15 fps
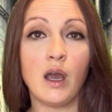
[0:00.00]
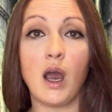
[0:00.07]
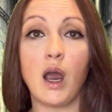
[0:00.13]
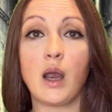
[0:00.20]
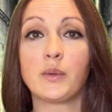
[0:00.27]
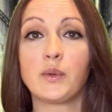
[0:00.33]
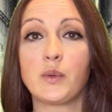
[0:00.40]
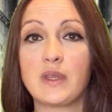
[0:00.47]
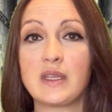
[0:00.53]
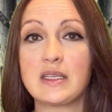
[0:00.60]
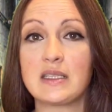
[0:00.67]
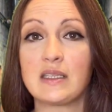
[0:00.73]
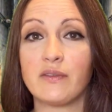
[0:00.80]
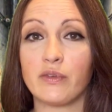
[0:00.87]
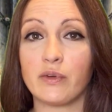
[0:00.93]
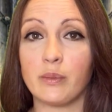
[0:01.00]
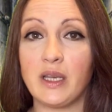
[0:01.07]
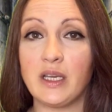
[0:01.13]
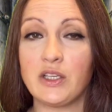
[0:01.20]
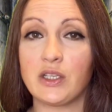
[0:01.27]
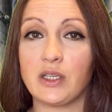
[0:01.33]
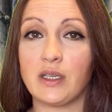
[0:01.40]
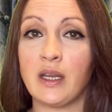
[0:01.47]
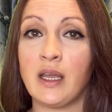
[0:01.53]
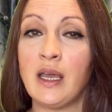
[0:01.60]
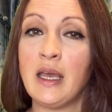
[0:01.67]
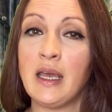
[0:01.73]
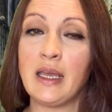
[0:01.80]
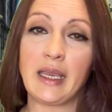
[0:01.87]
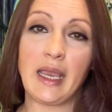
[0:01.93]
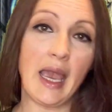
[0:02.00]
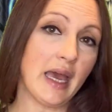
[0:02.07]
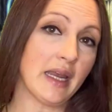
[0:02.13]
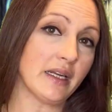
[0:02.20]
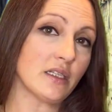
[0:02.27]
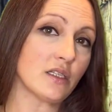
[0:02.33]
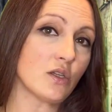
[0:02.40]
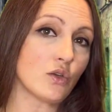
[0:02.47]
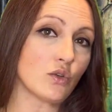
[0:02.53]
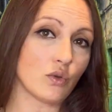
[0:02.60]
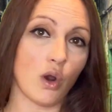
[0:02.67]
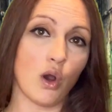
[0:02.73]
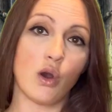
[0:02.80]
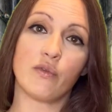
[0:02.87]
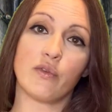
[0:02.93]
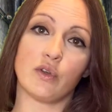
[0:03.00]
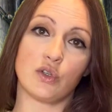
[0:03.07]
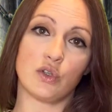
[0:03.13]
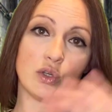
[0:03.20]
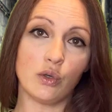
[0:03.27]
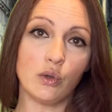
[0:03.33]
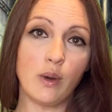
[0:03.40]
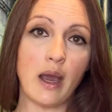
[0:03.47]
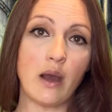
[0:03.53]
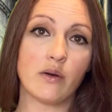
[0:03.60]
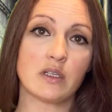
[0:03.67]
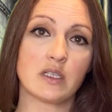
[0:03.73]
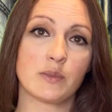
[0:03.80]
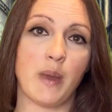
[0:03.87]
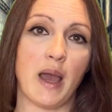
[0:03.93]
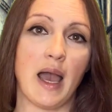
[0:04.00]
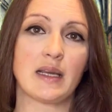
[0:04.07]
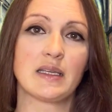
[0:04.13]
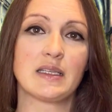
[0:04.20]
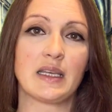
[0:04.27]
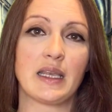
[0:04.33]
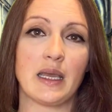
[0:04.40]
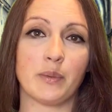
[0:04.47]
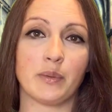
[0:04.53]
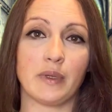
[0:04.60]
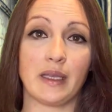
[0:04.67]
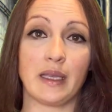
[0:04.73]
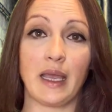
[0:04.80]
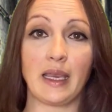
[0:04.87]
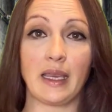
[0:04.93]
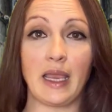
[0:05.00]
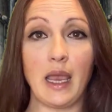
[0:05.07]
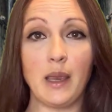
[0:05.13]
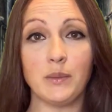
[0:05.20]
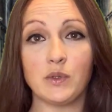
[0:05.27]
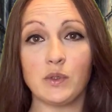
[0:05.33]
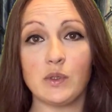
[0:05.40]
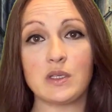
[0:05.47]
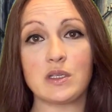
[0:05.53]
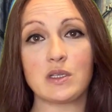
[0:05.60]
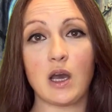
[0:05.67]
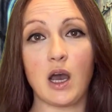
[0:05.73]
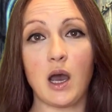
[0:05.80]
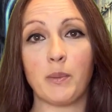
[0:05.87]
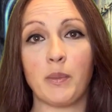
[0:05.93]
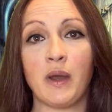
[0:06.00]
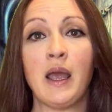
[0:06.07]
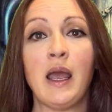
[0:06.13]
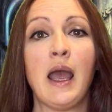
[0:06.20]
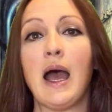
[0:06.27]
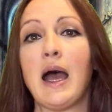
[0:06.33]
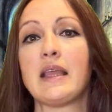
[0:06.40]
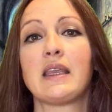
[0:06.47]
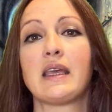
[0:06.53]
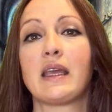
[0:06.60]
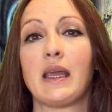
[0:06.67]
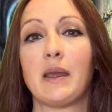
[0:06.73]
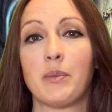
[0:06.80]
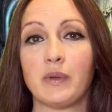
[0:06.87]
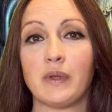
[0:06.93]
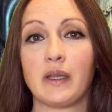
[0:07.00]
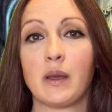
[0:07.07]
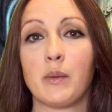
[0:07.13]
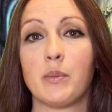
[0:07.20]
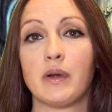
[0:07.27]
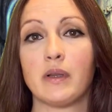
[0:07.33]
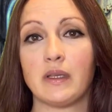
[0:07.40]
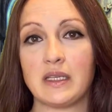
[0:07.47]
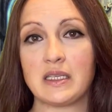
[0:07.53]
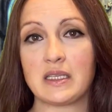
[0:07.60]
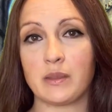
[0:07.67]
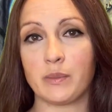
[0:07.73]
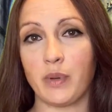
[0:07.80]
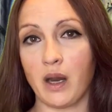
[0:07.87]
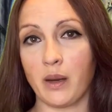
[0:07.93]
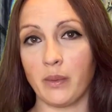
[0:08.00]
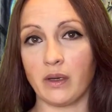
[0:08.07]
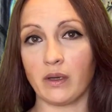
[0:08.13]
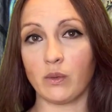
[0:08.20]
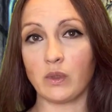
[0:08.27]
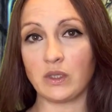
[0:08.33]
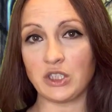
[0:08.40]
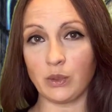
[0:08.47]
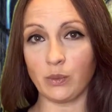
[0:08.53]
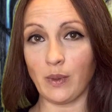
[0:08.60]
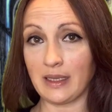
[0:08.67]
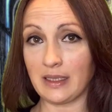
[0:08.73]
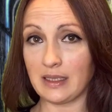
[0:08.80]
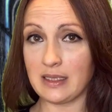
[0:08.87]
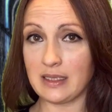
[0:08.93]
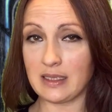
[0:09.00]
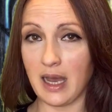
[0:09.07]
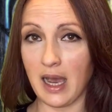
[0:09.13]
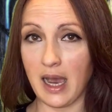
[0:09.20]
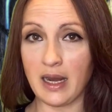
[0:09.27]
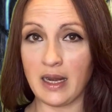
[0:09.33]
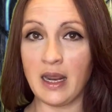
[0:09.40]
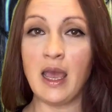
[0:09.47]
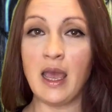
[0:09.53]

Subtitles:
Armed with this information, Candace drove the 2 hours back to Kipling and came to a stop at the Kipling Police Department, where she went inside